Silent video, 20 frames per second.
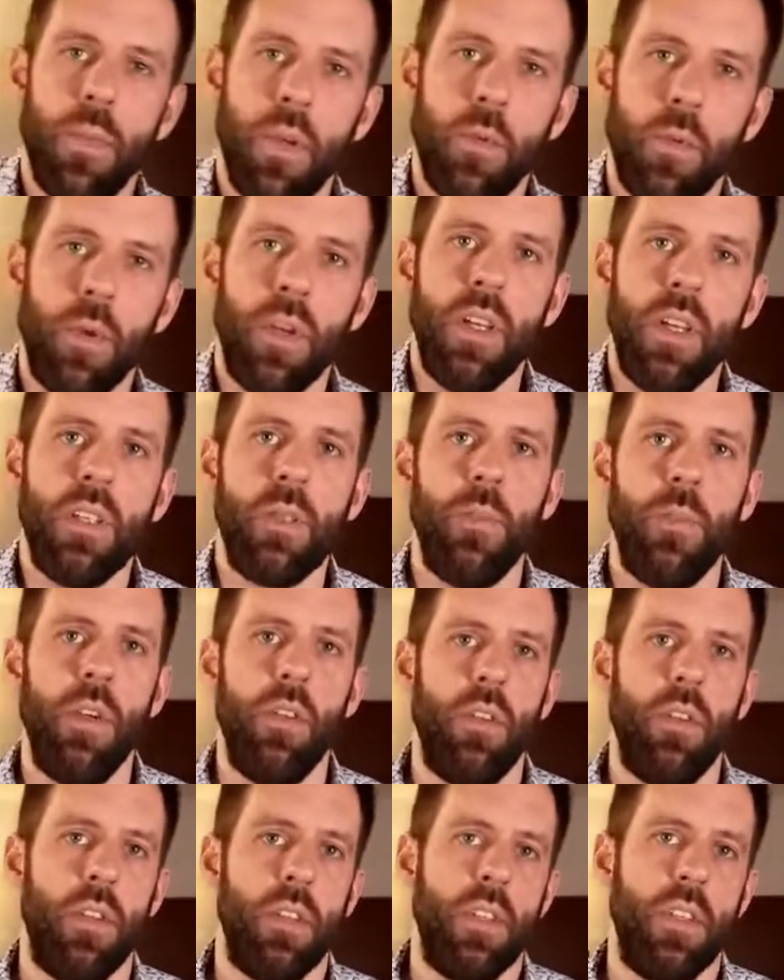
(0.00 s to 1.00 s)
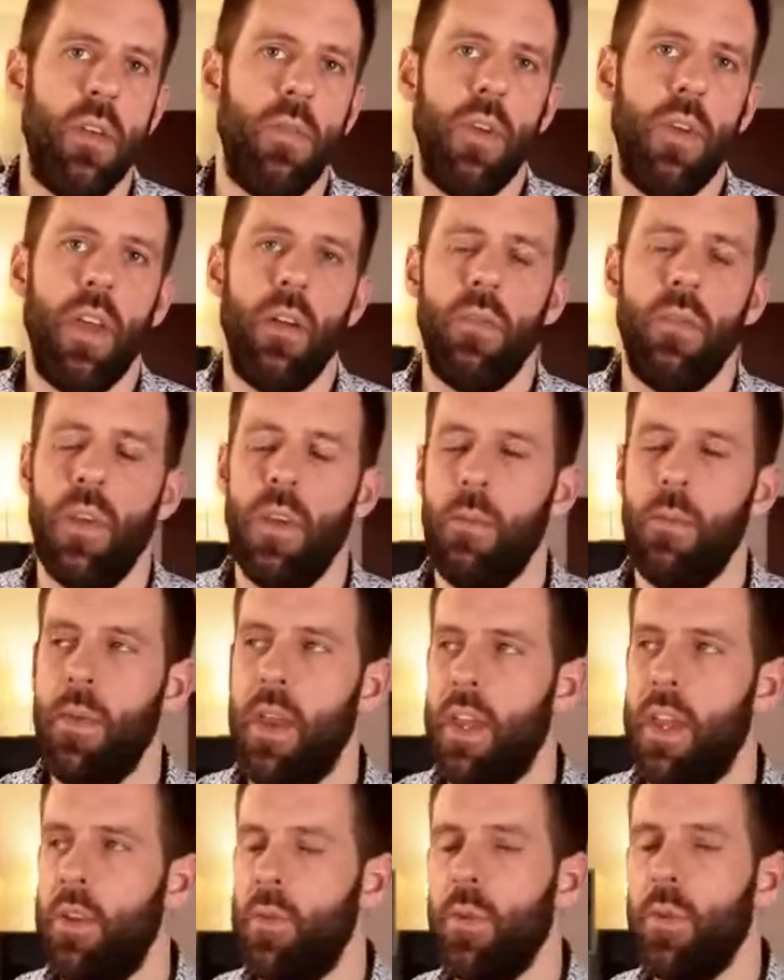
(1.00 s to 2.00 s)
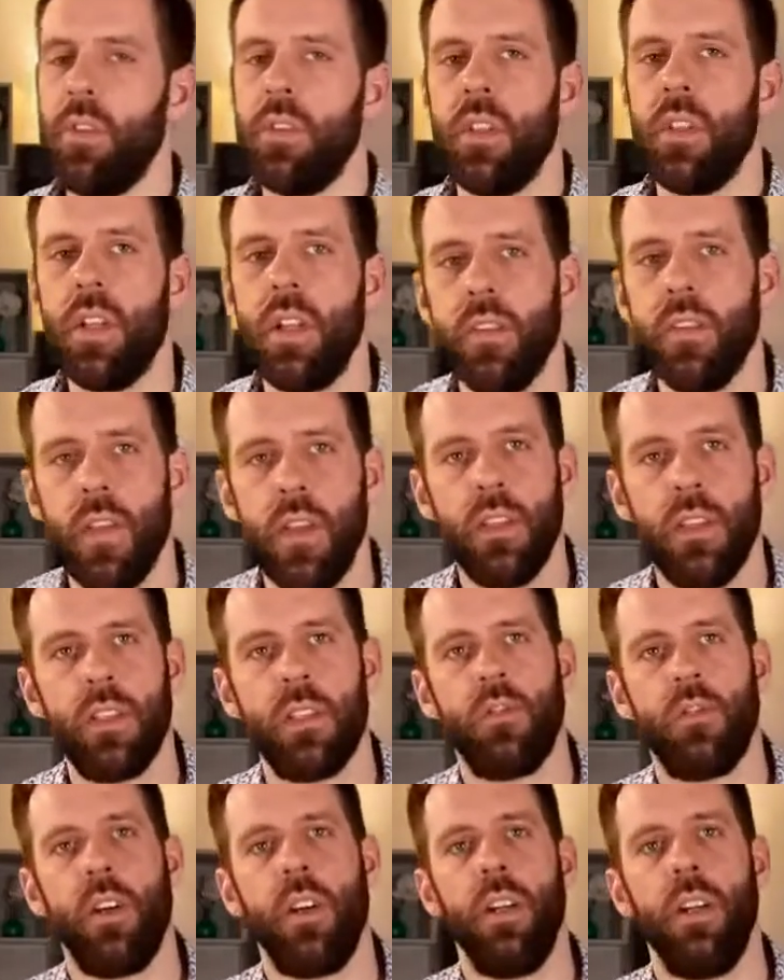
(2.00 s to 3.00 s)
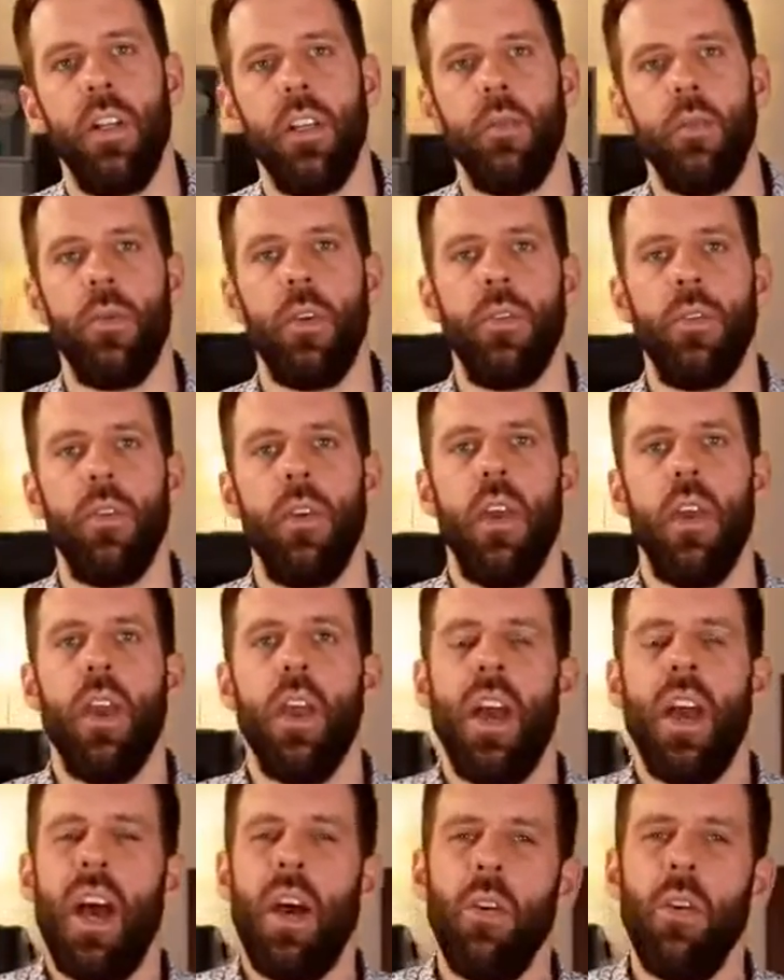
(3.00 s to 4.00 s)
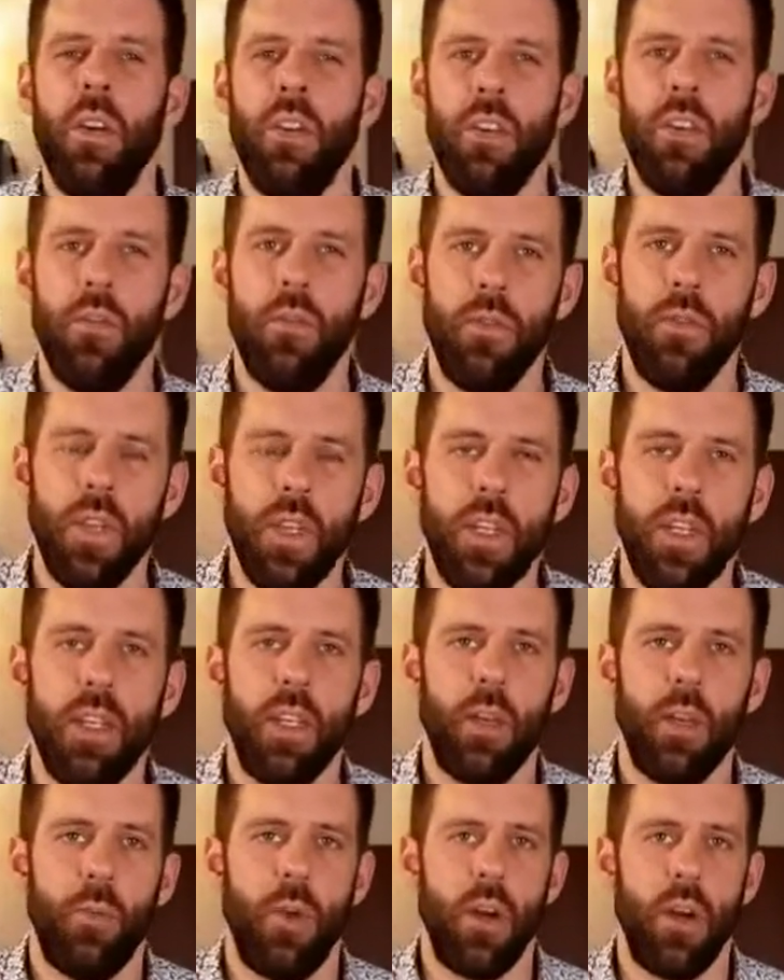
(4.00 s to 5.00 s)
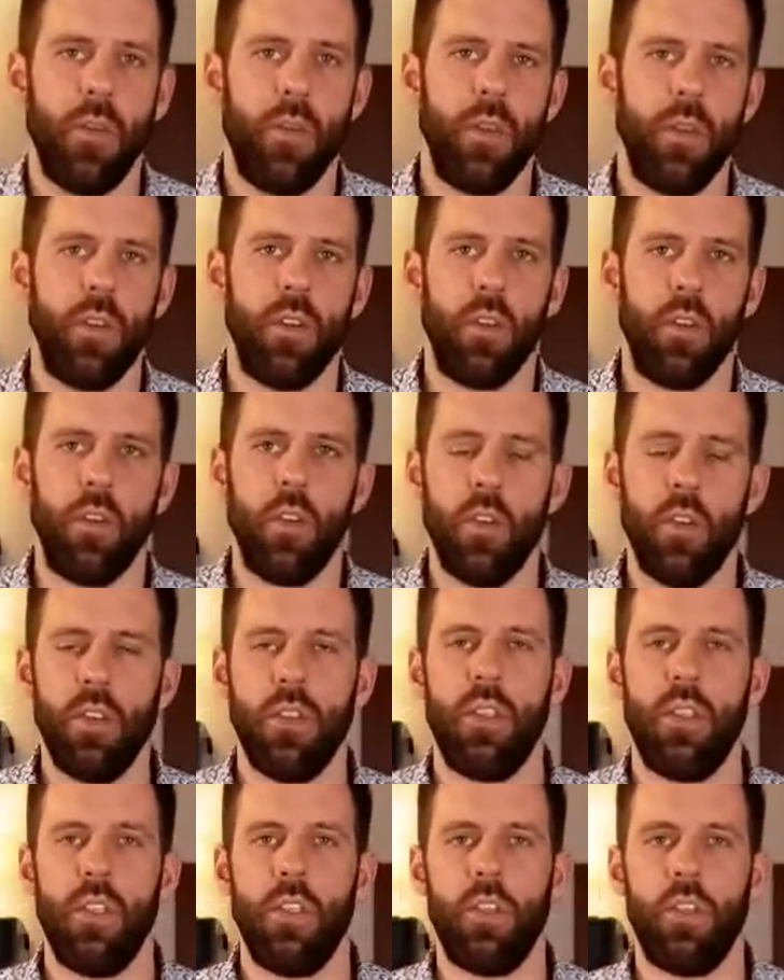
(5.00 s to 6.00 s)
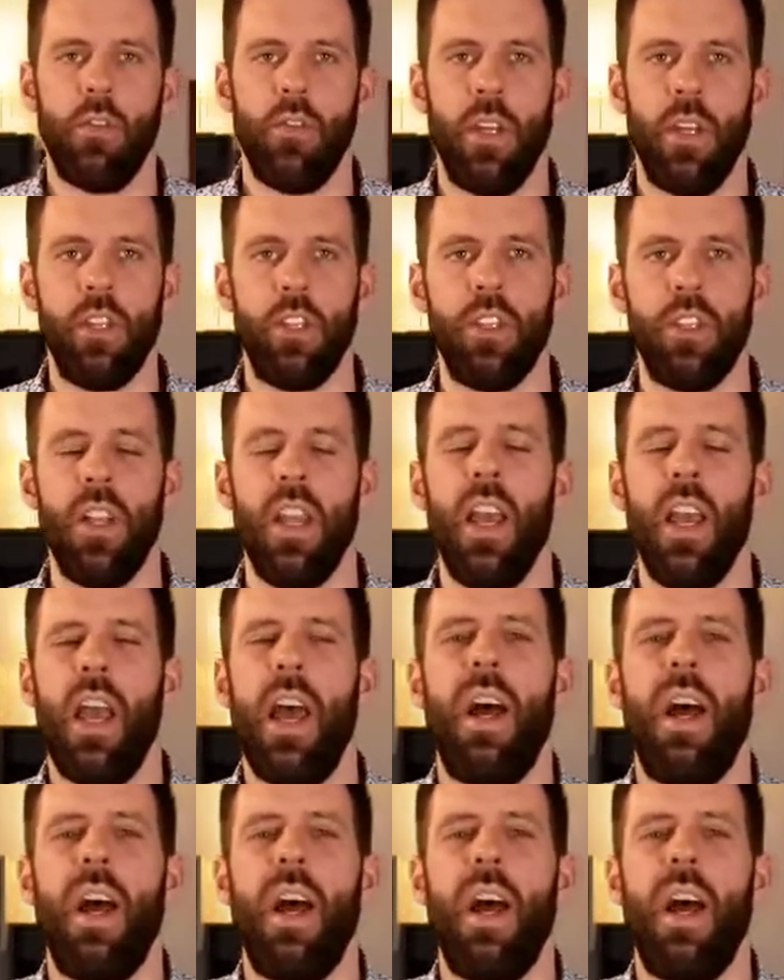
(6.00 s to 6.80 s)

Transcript: experience have they made? What are they struggling with? How are they feeling about their current situation? How